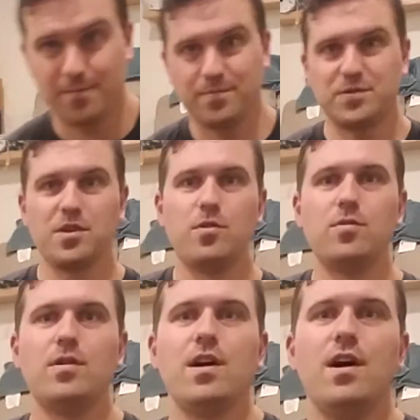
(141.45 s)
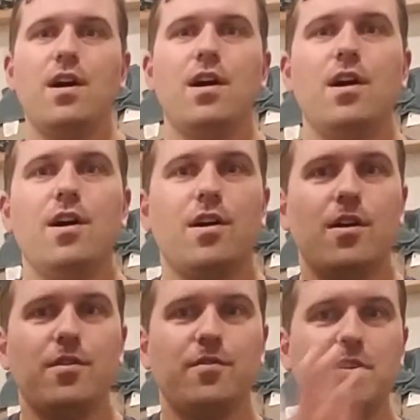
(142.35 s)
so
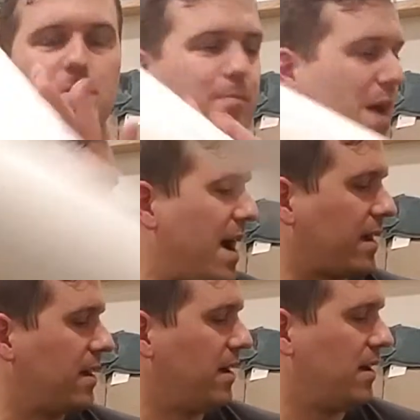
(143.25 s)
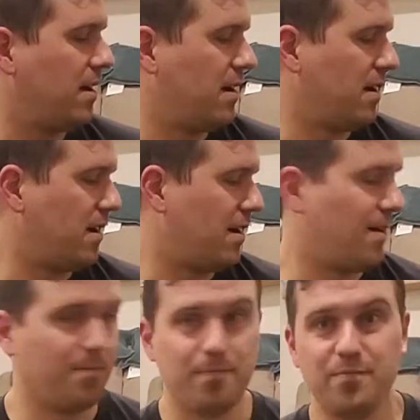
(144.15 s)
for your back,
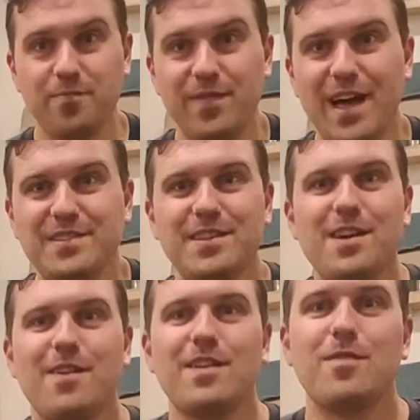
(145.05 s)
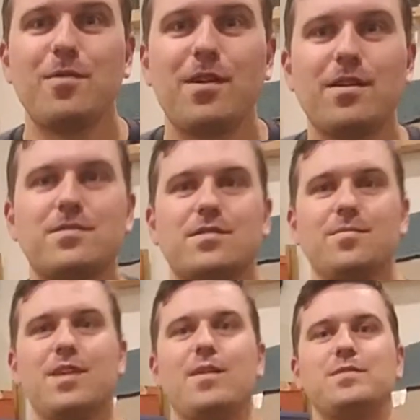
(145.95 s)
that's an area where
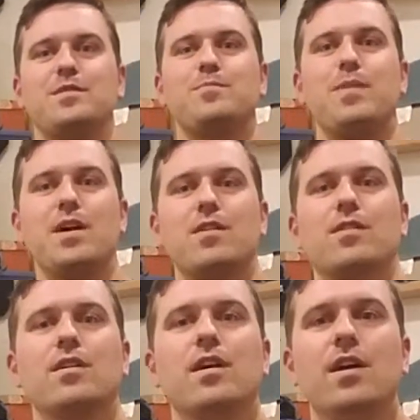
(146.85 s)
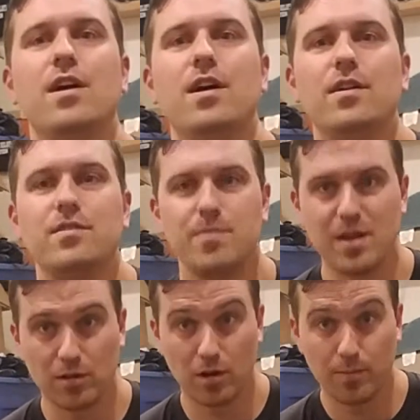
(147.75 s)
sometimes it's better to be a
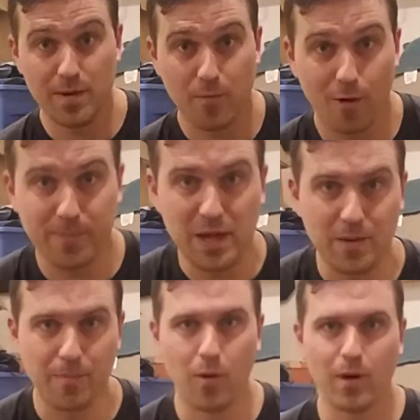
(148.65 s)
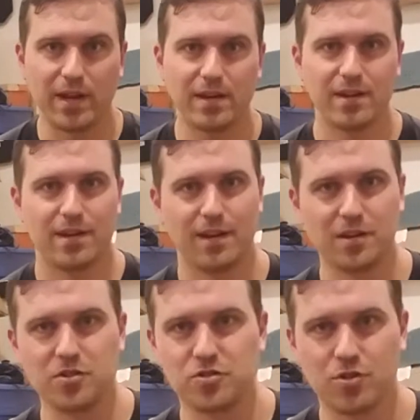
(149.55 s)
little bit more pinpoint and
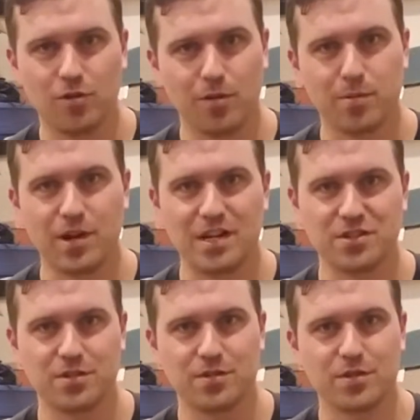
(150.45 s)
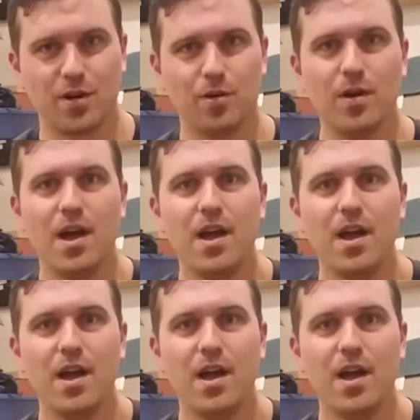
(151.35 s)
control the pressure. So